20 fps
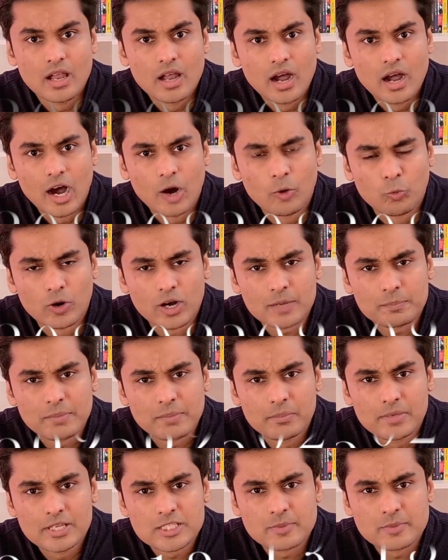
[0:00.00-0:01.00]
a work
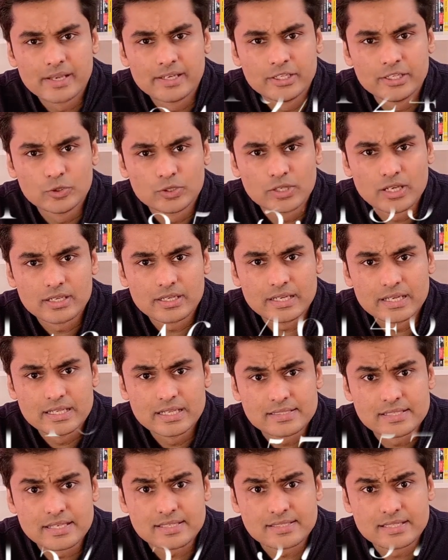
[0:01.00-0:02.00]
published by Newton in
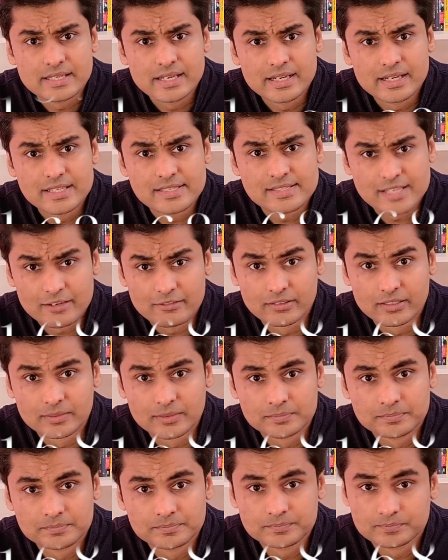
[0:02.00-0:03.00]
1687.
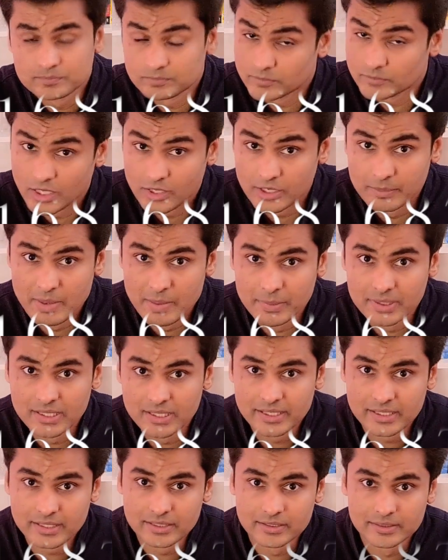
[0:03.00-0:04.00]
Remember the
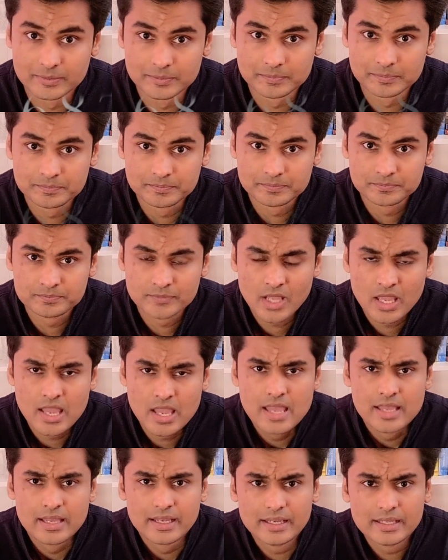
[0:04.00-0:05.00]
year.
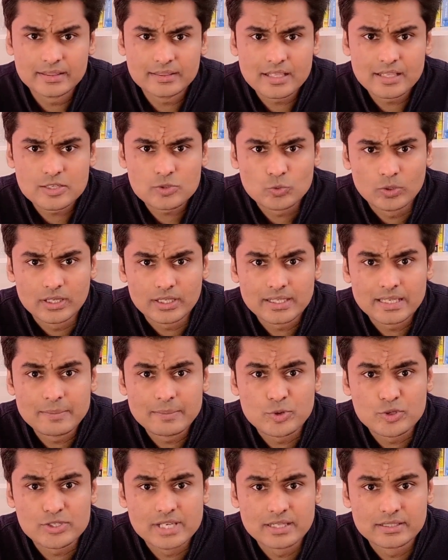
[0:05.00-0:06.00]
In this work, he
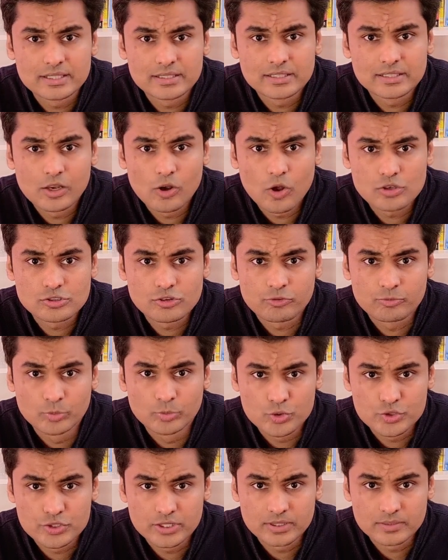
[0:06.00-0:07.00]
presented the laws of
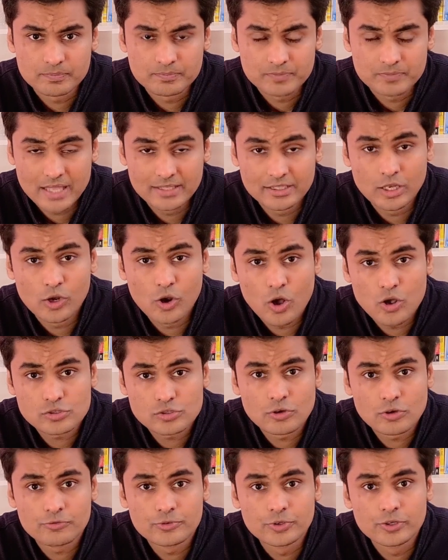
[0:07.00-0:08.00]
motion and the laws
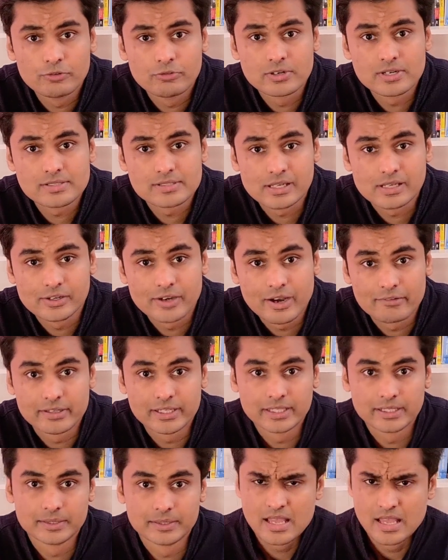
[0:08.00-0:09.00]
of universal gravity.
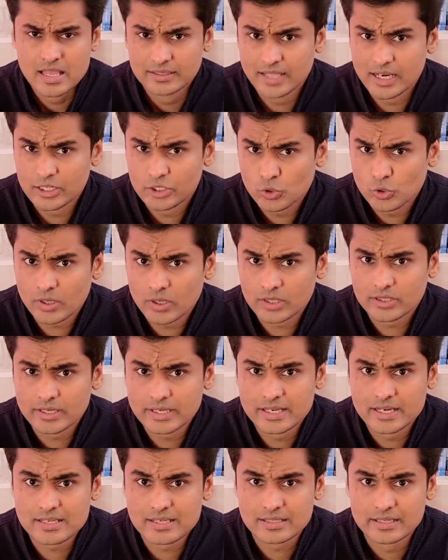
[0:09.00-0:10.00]
Then 200
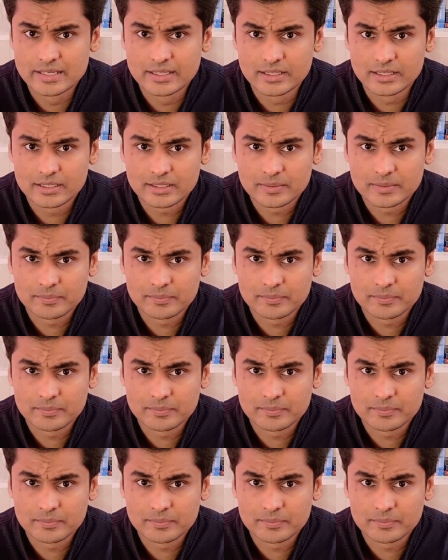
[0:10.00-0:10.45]
years later,